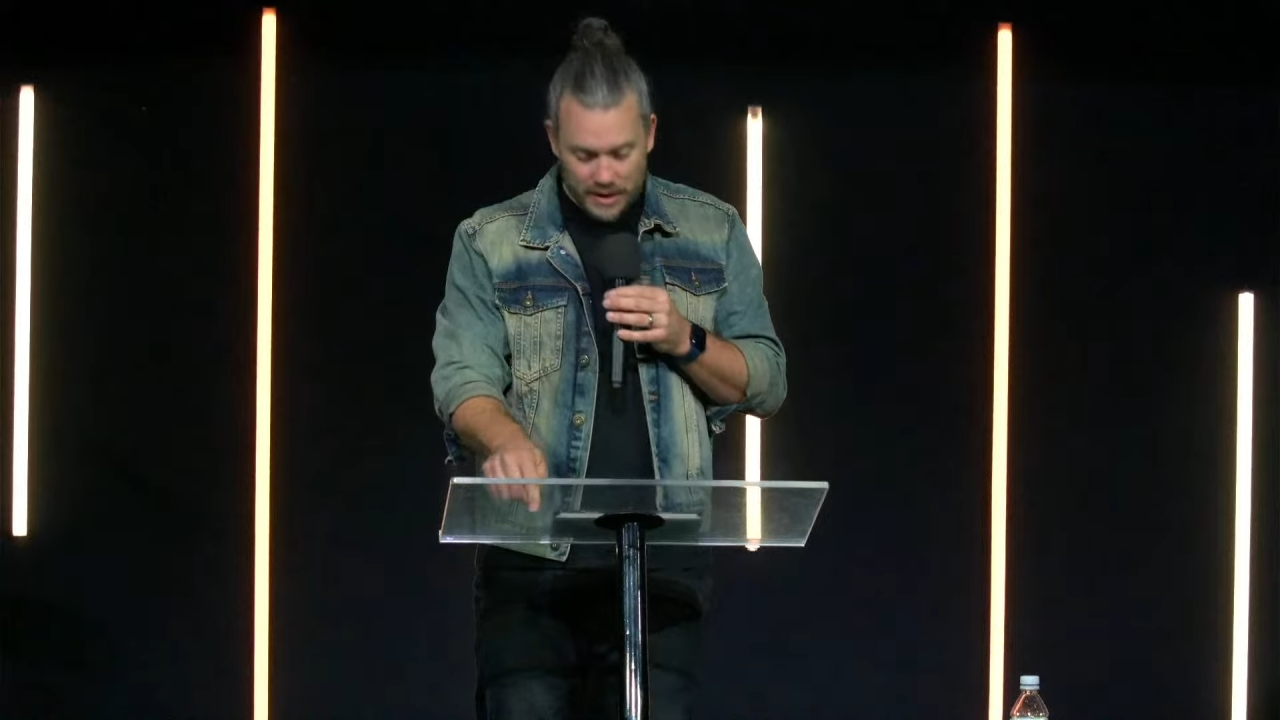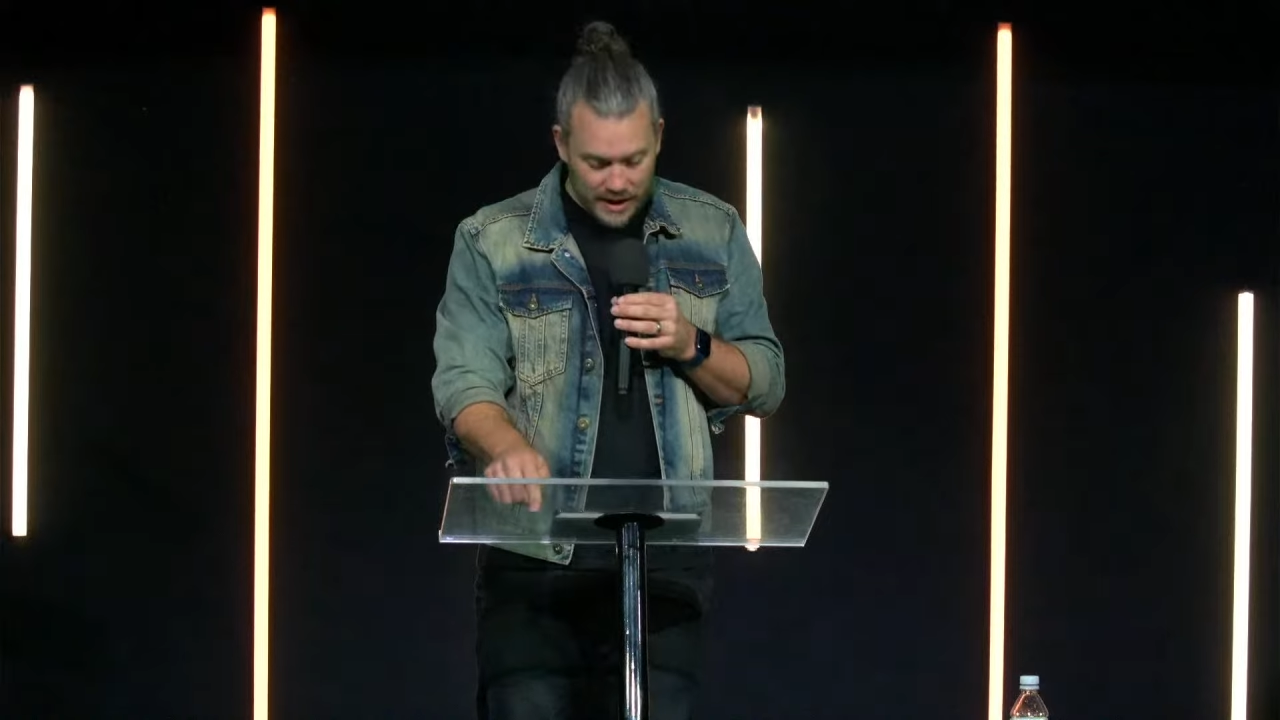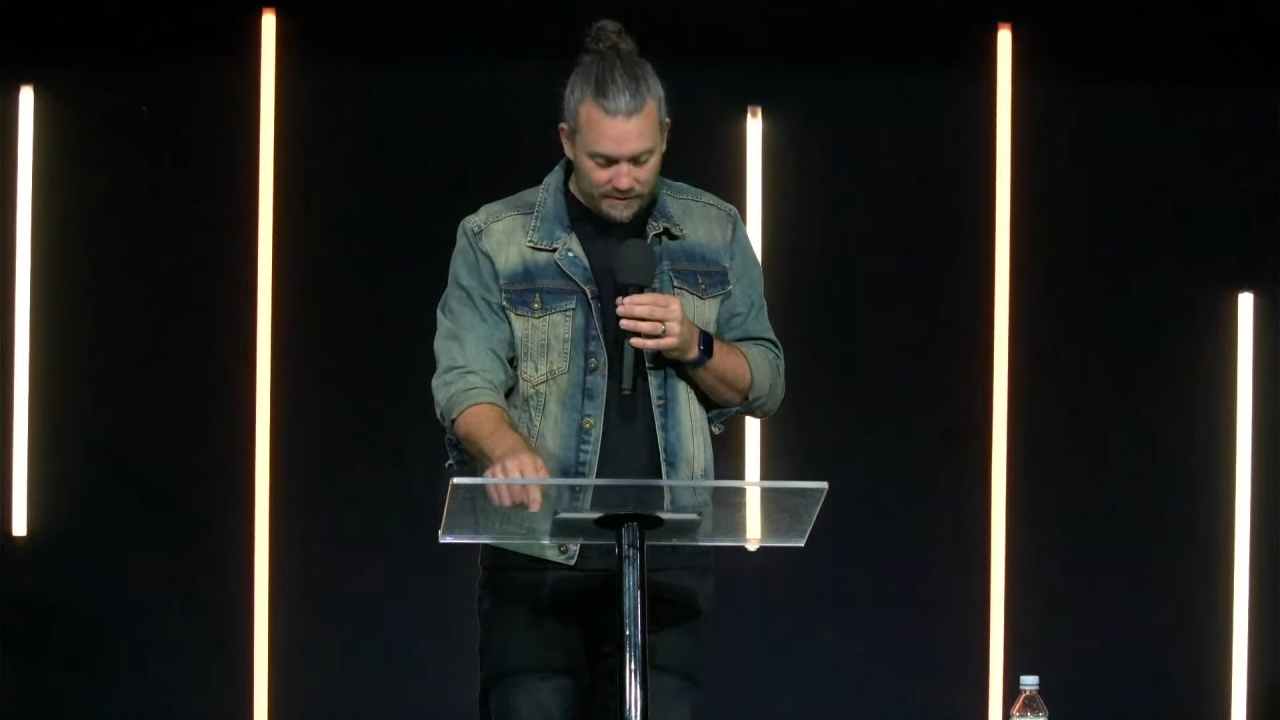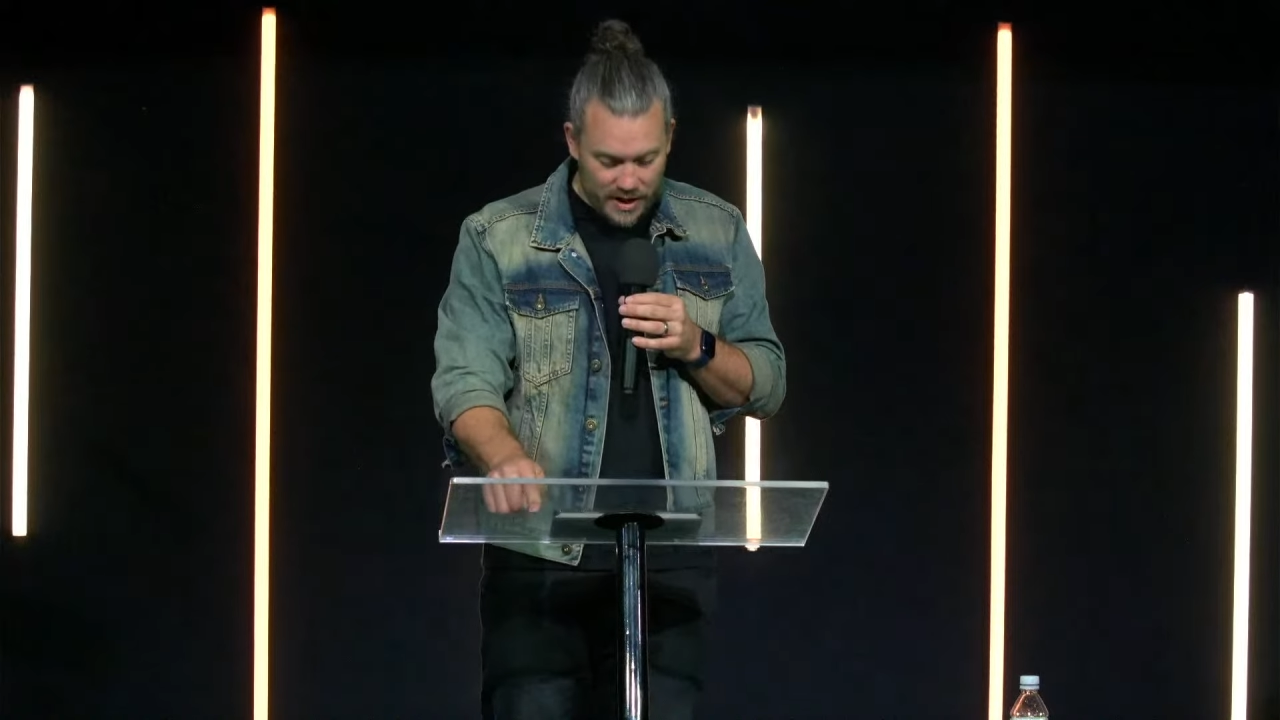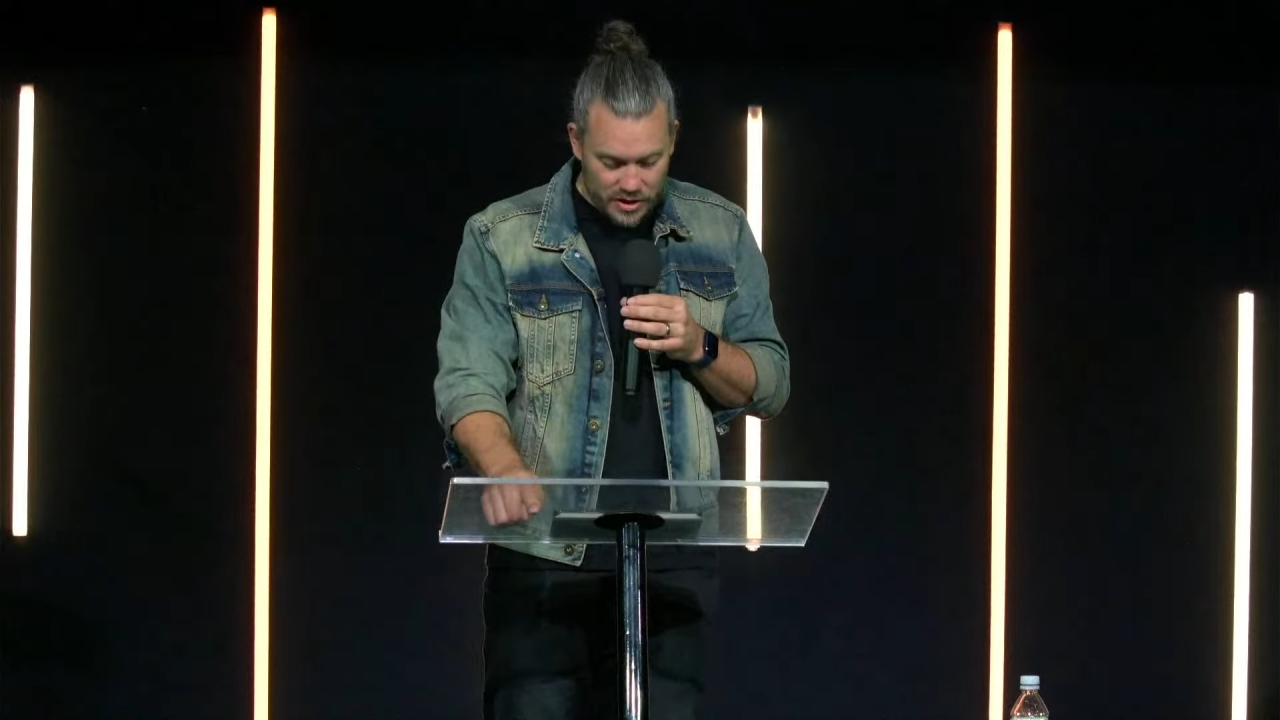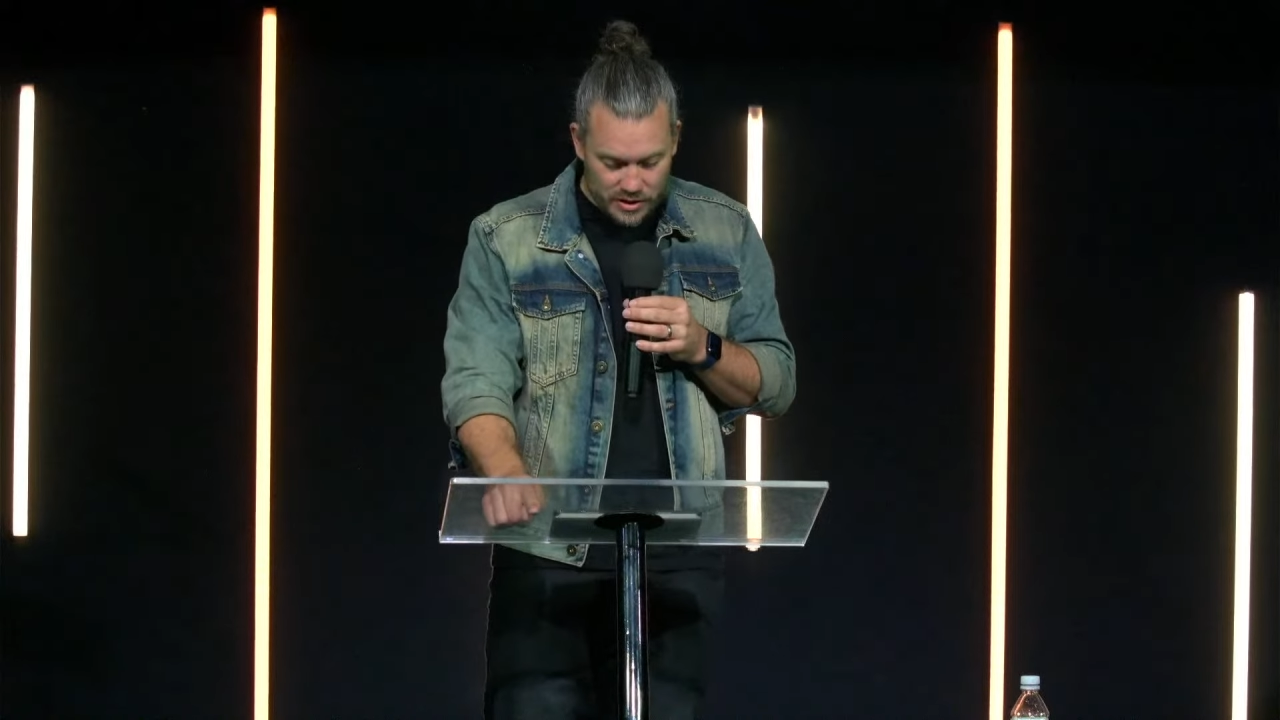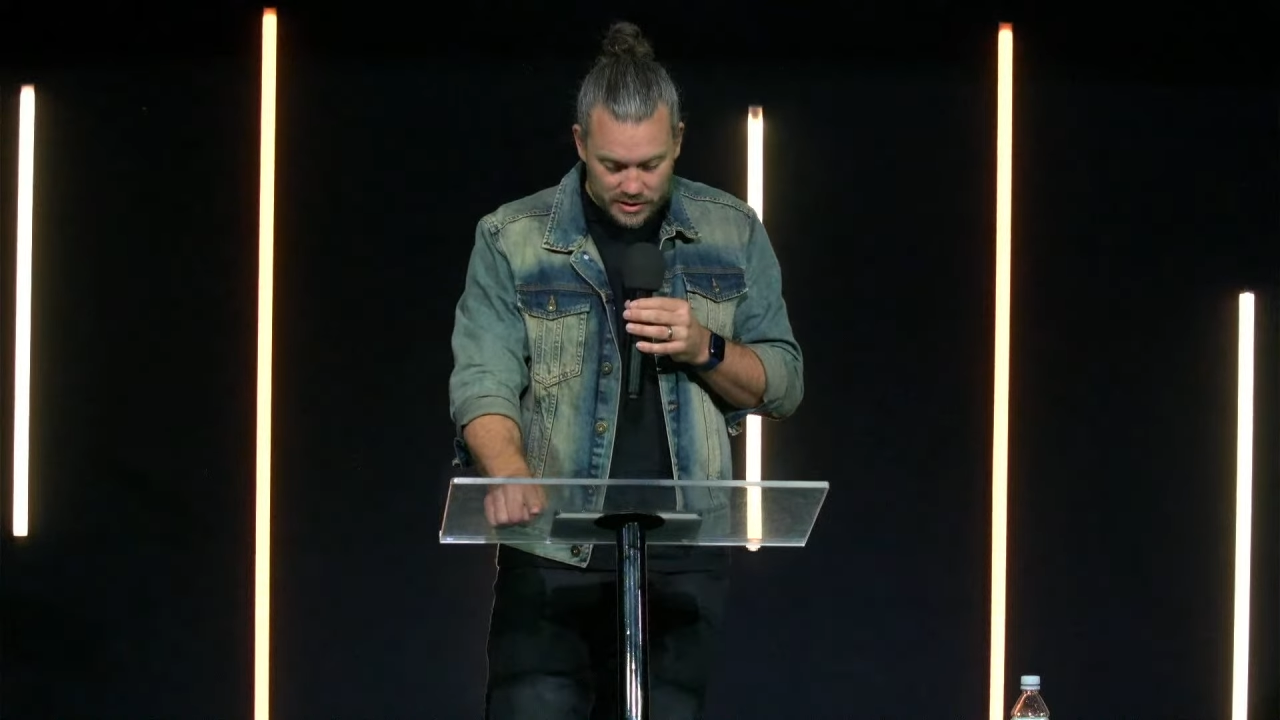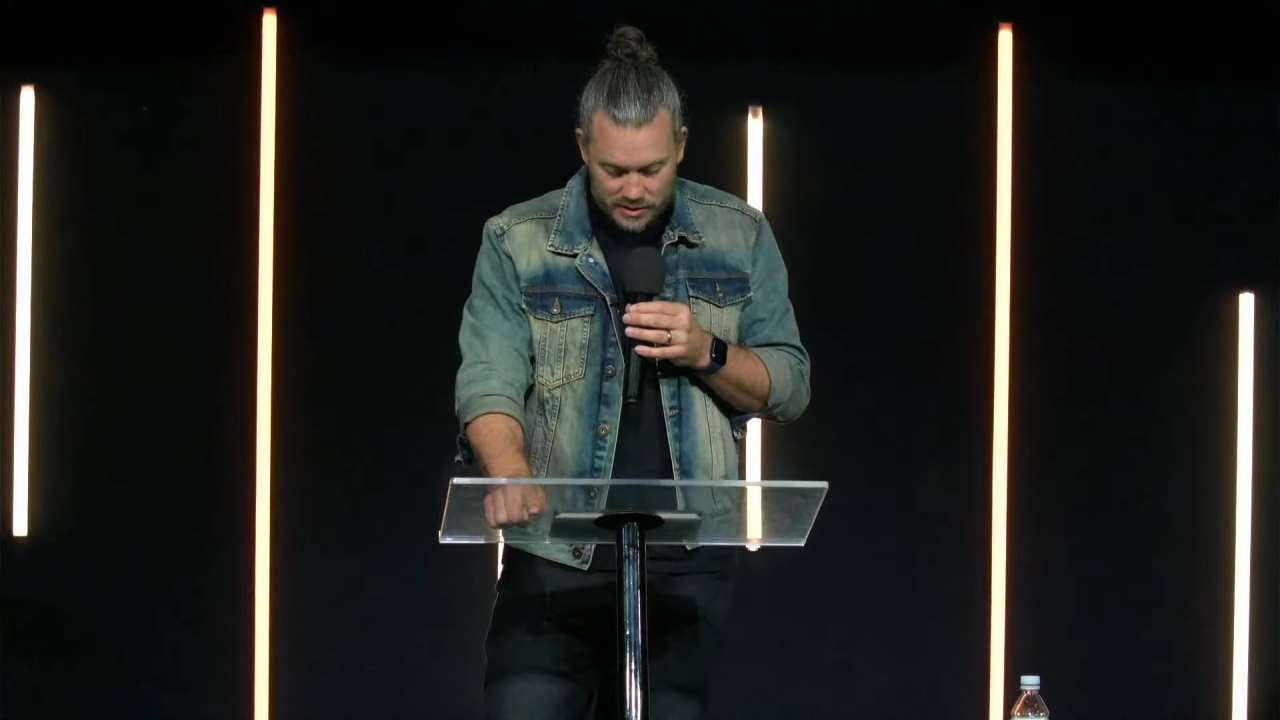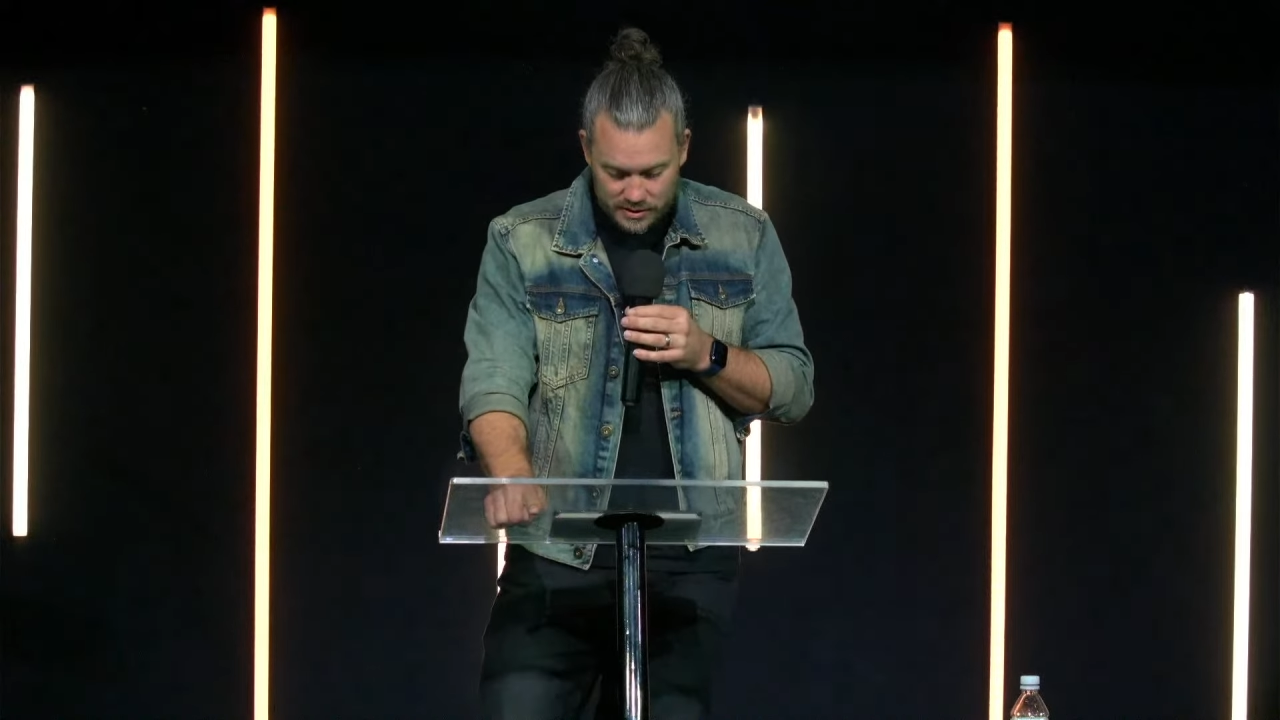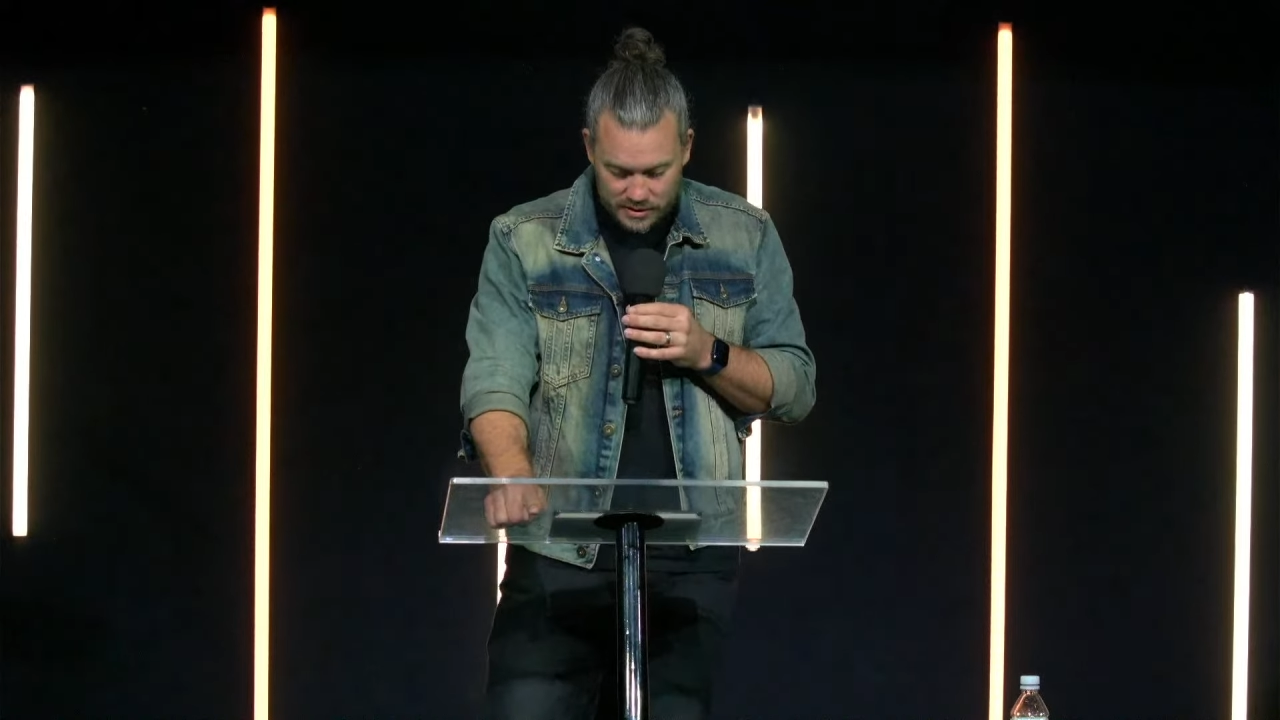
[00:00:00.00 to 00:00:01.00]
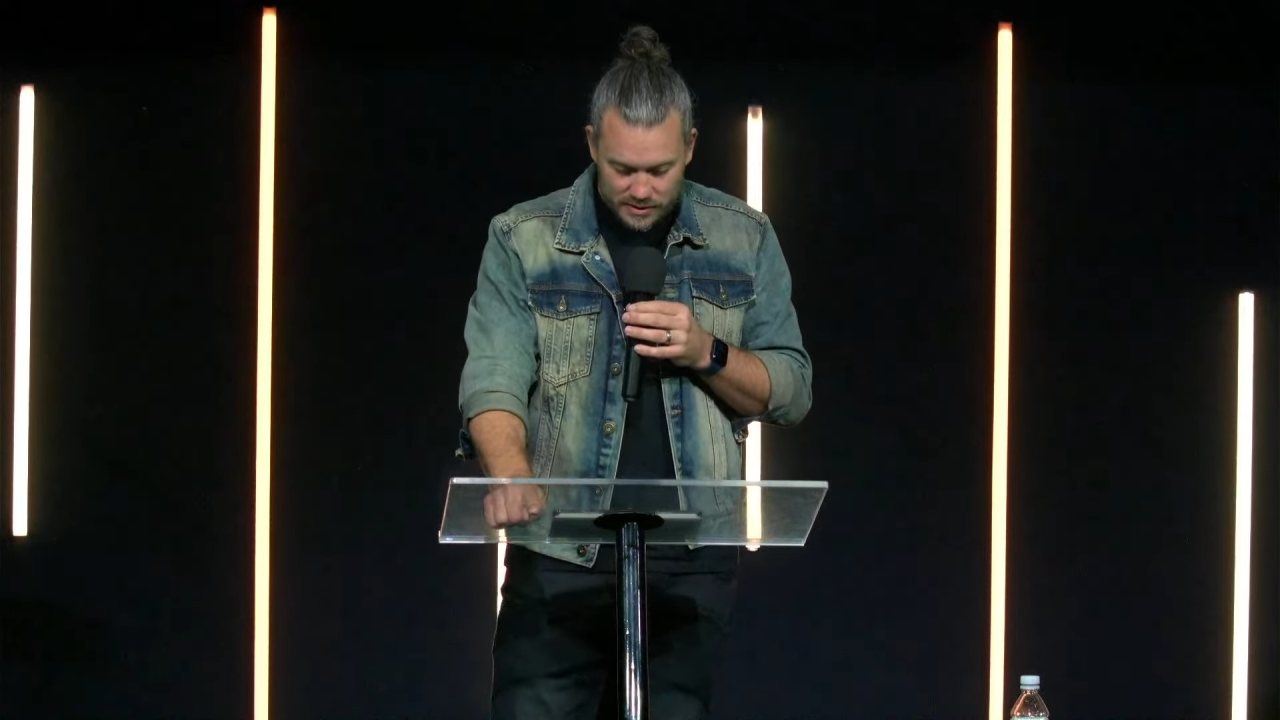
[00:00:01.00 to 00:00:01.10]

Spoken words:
to get vengeance.